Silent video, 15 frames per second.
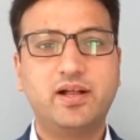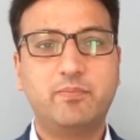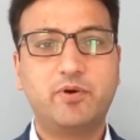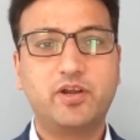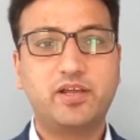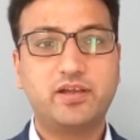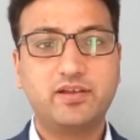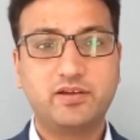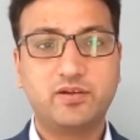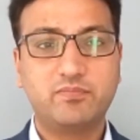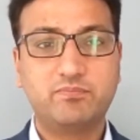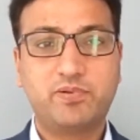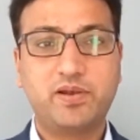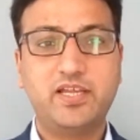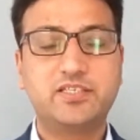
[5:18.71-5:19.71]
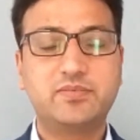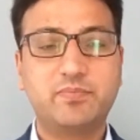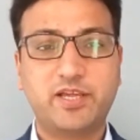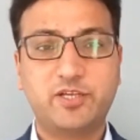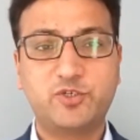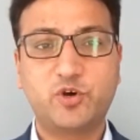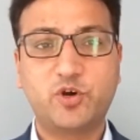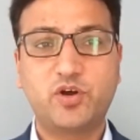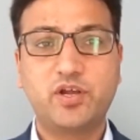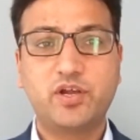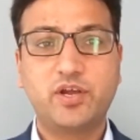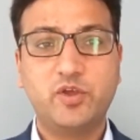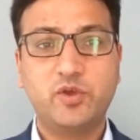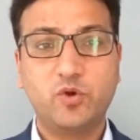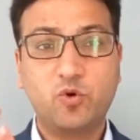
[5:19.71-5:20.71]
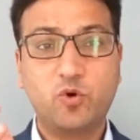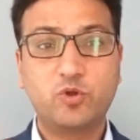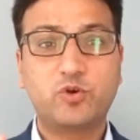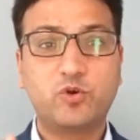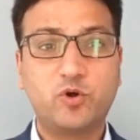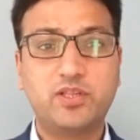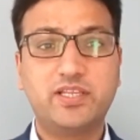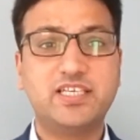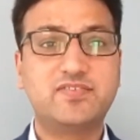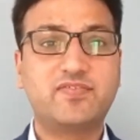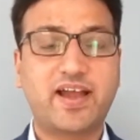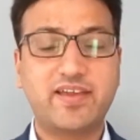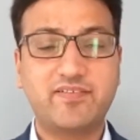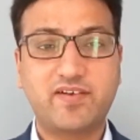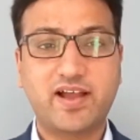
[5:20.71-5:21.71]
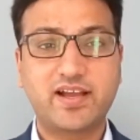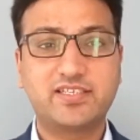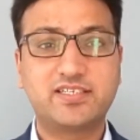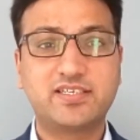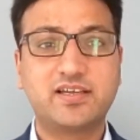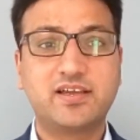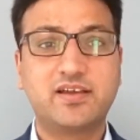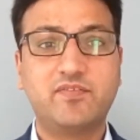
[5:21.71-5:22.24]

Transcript: But please make sure you go through all these 5 facts